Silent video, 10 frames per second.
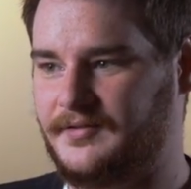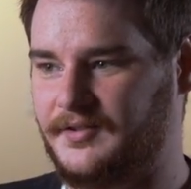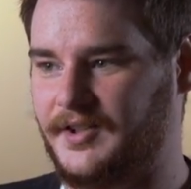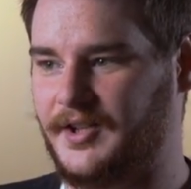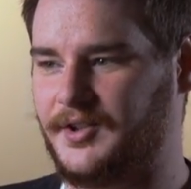
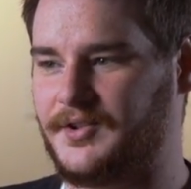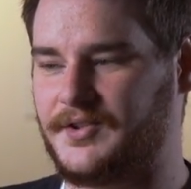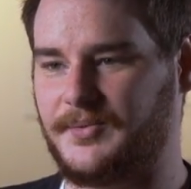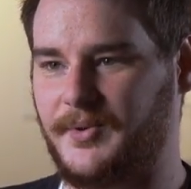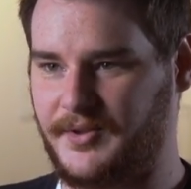
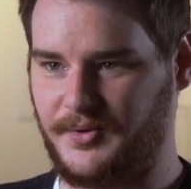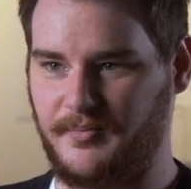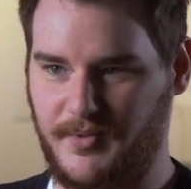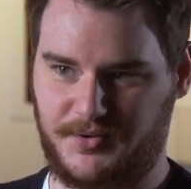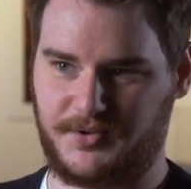lingers with you
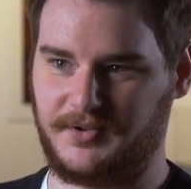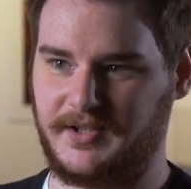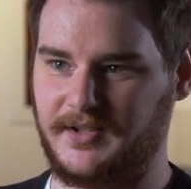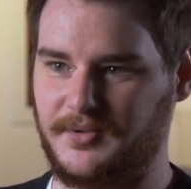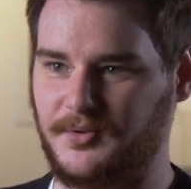
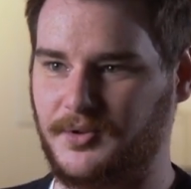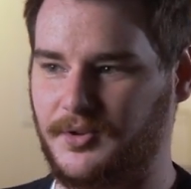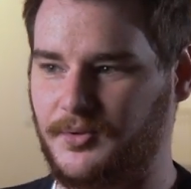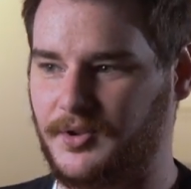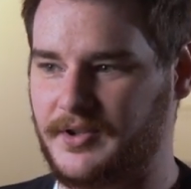emotionally or,
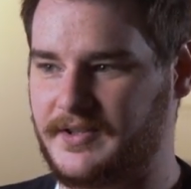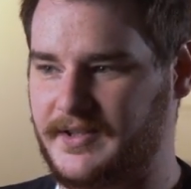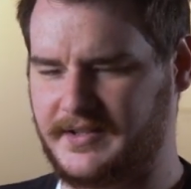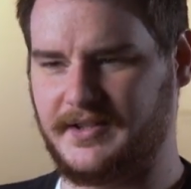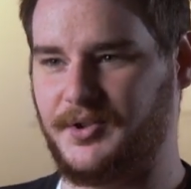or
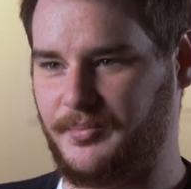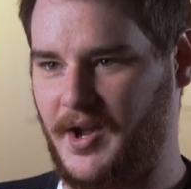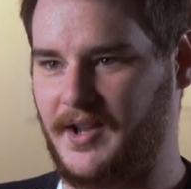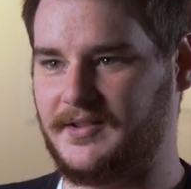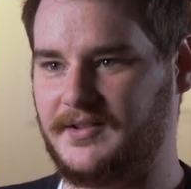sticks in your
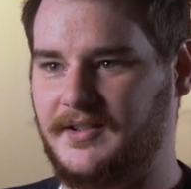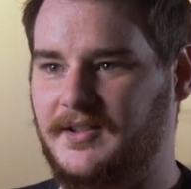mind.